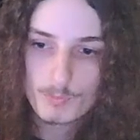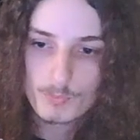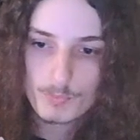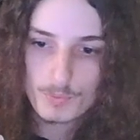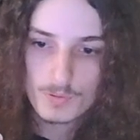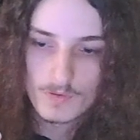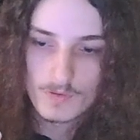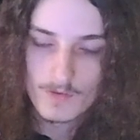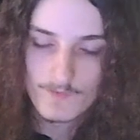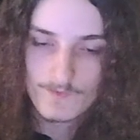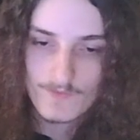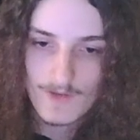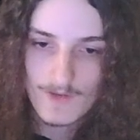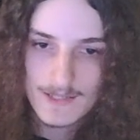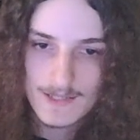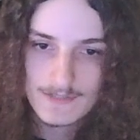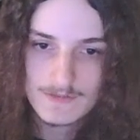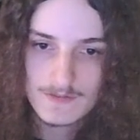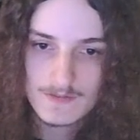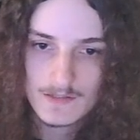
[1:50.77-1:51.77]

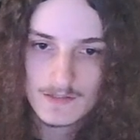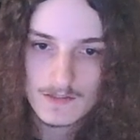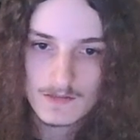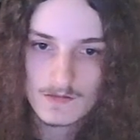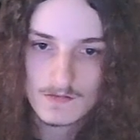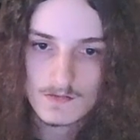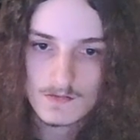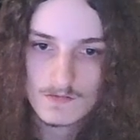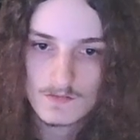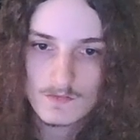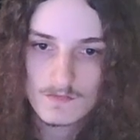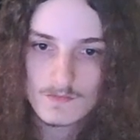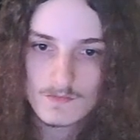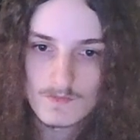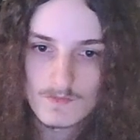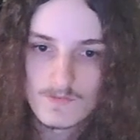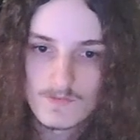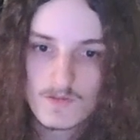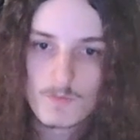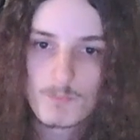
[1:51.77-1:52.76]
providing
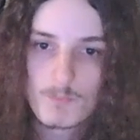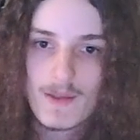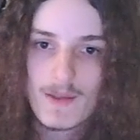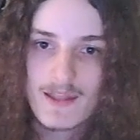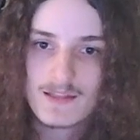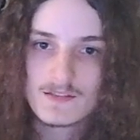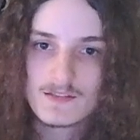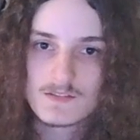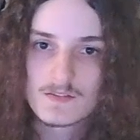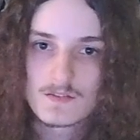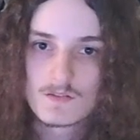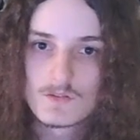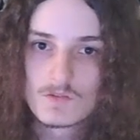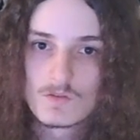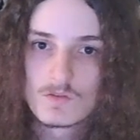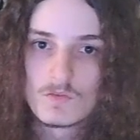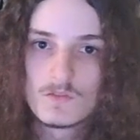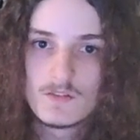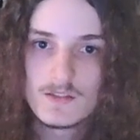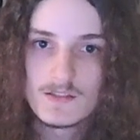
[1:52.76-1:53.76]
the base
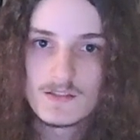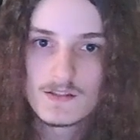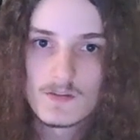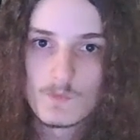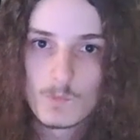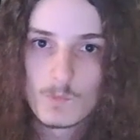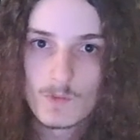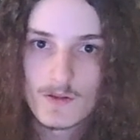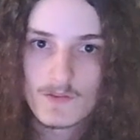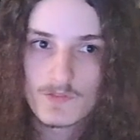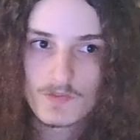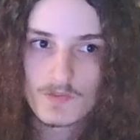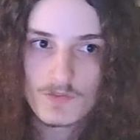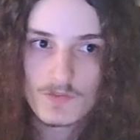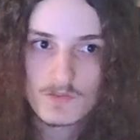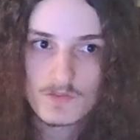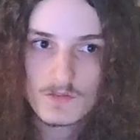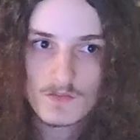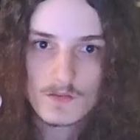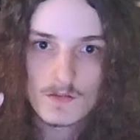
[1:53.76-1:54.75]
to deal
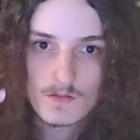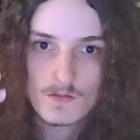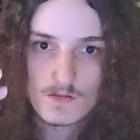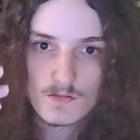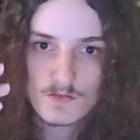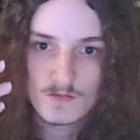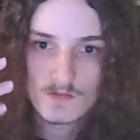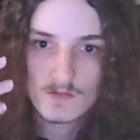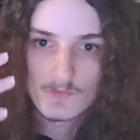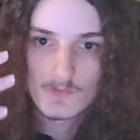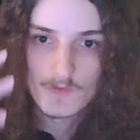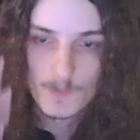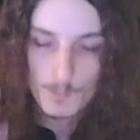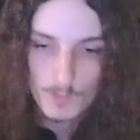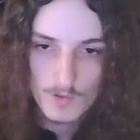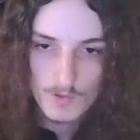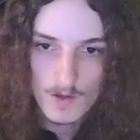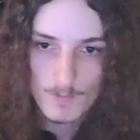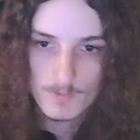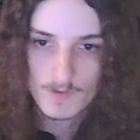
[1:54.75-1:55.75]
with the
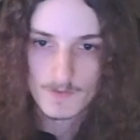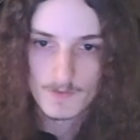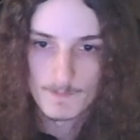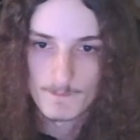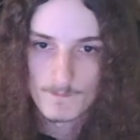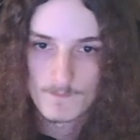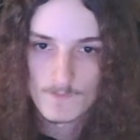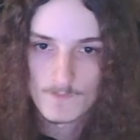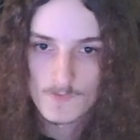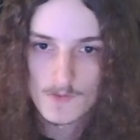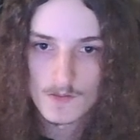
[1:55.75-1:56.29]
problem.